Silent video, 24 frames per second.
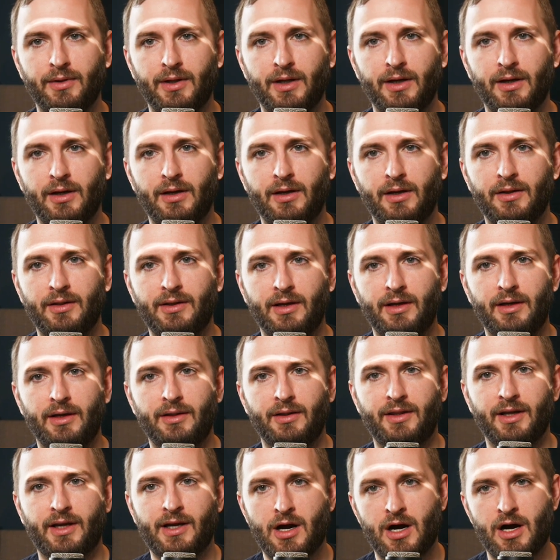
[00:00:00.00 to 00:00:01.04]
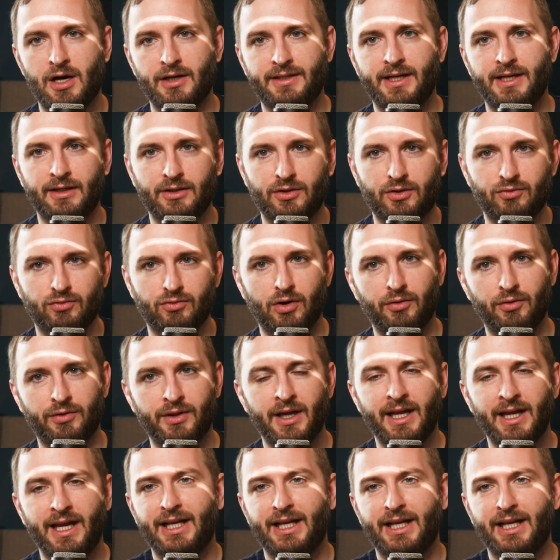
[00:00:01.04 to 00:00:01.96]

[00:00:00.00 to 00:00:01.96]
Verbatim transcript: the the the content growth.